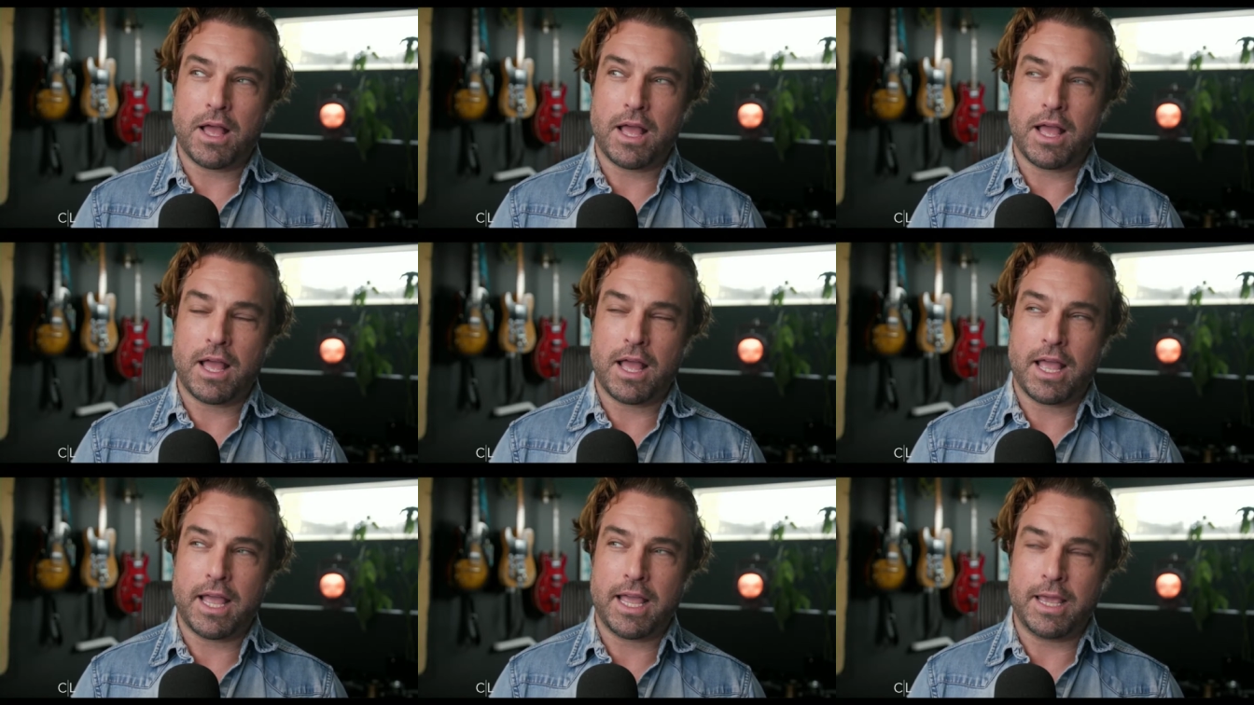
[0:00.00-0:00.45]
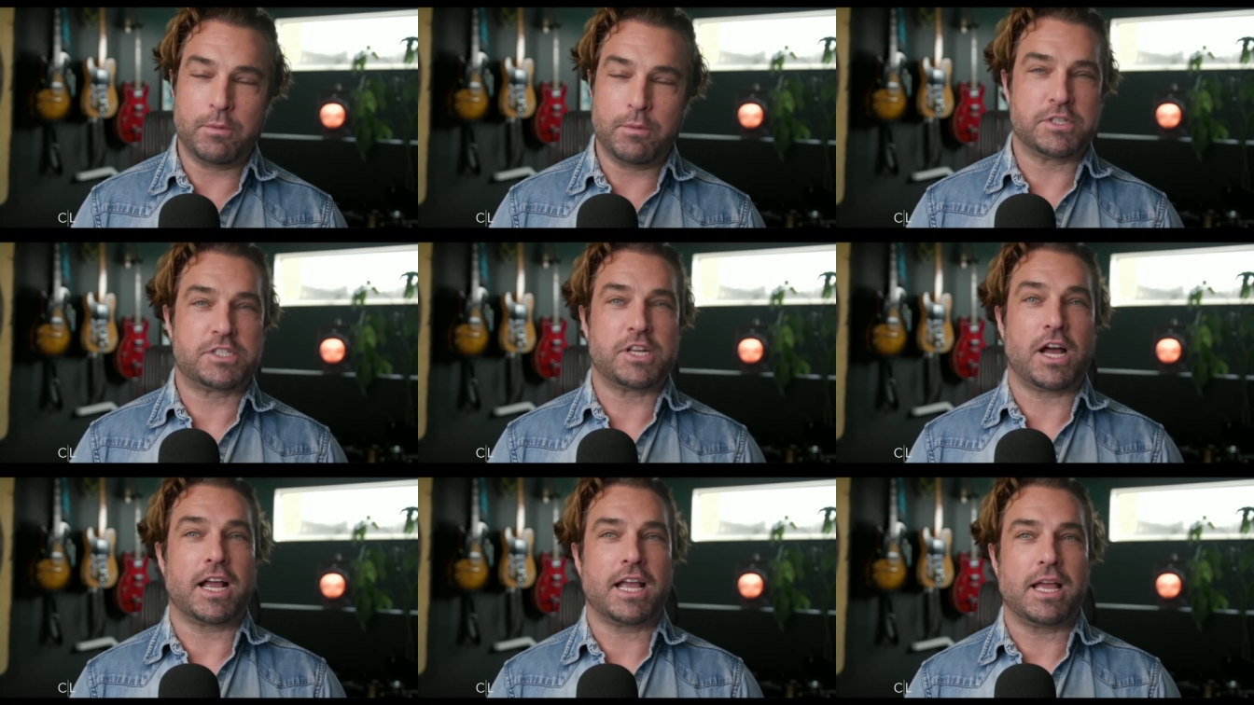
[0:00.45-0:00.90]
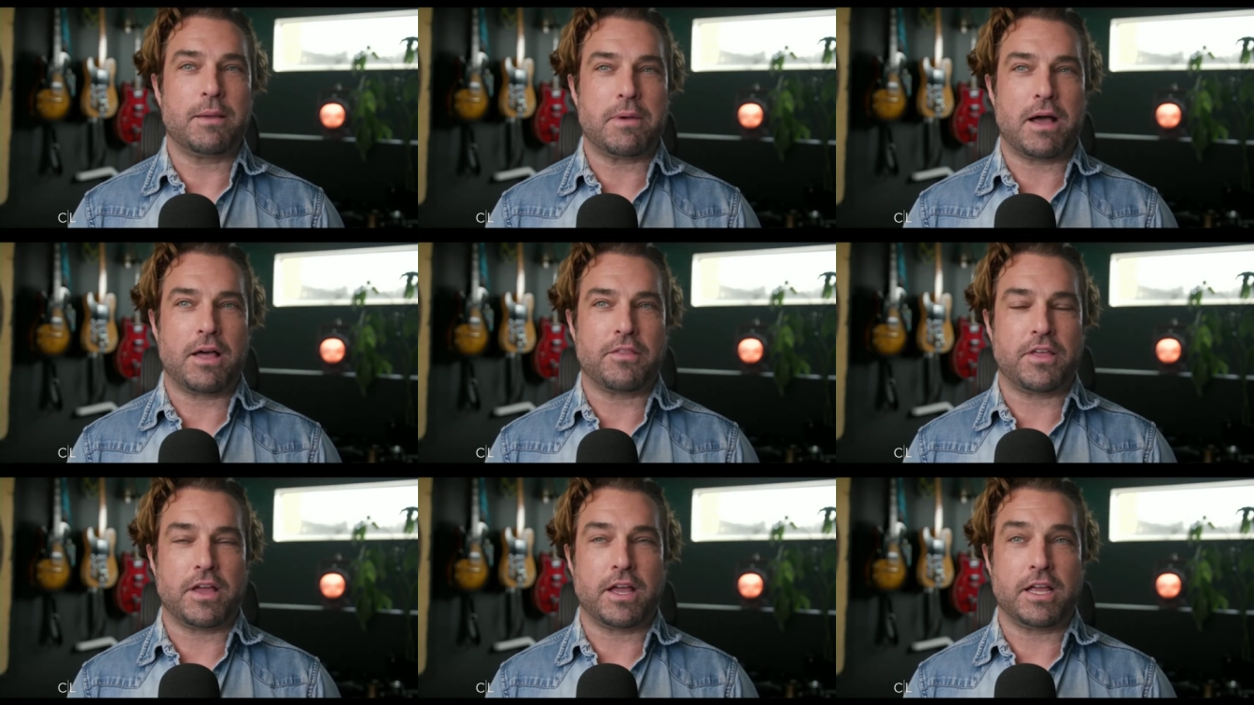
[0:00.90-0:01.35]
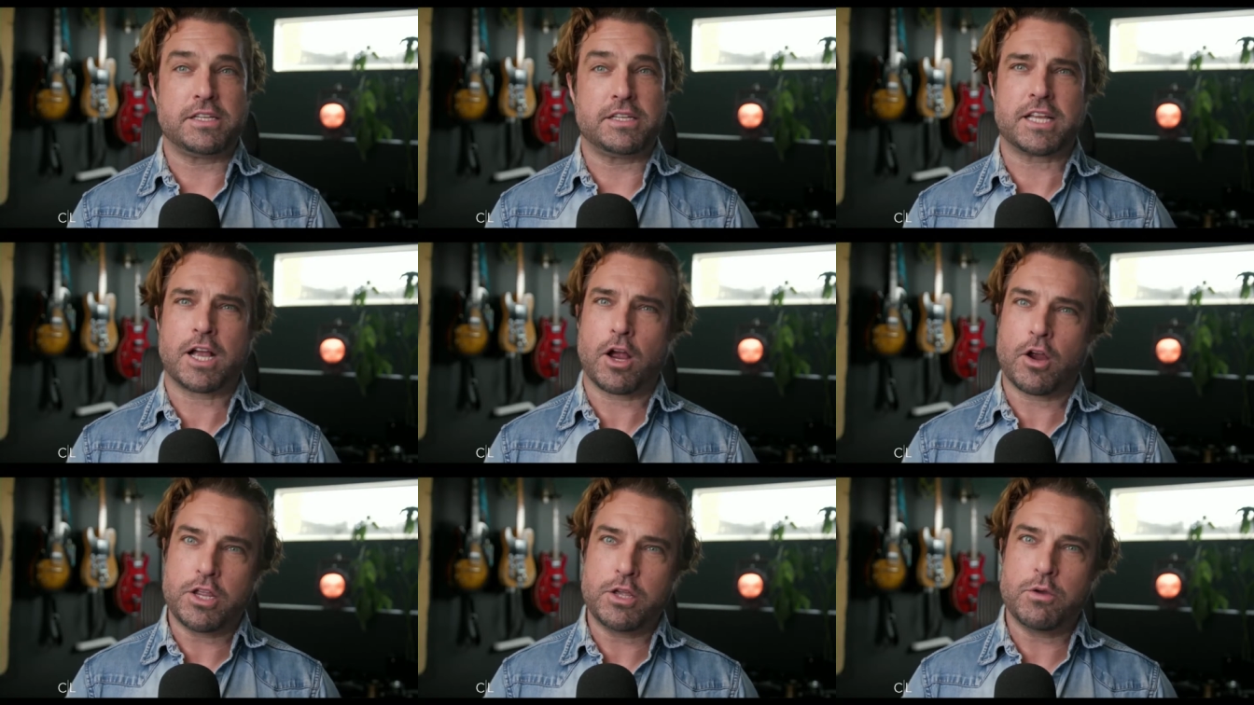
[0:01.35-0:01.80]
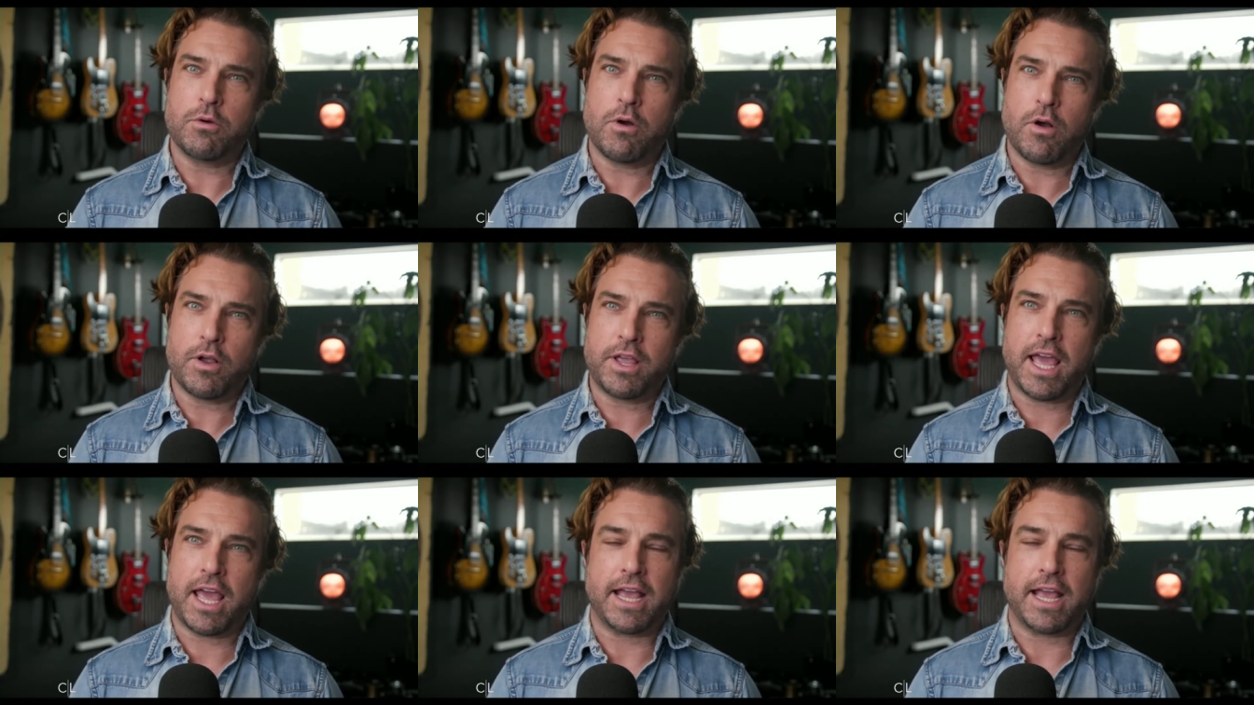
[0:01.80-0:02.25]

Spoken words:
he was talking about that. He's like, are you okay? Cause